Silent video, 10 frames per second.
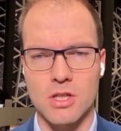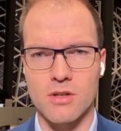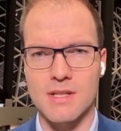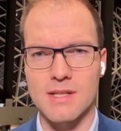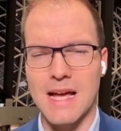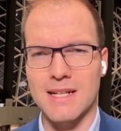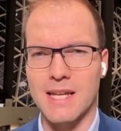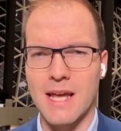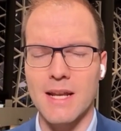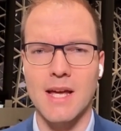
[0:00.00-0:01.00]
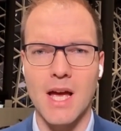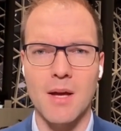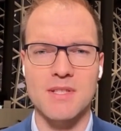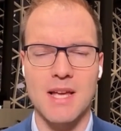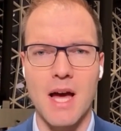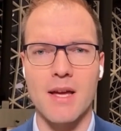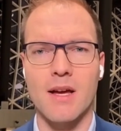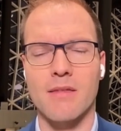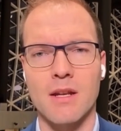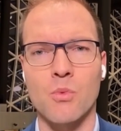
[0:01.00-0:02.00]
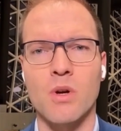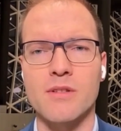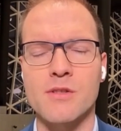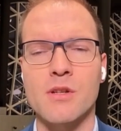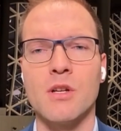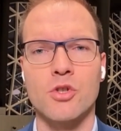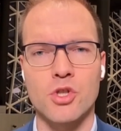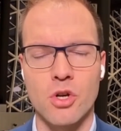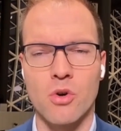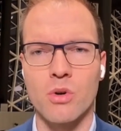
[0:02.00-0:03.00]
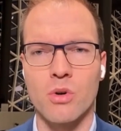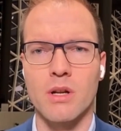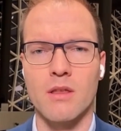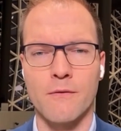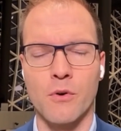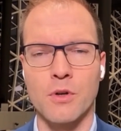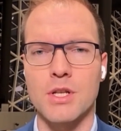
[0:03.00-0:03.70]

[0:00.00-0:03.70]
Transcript: Russian losses are 10 times higher than what is shown in the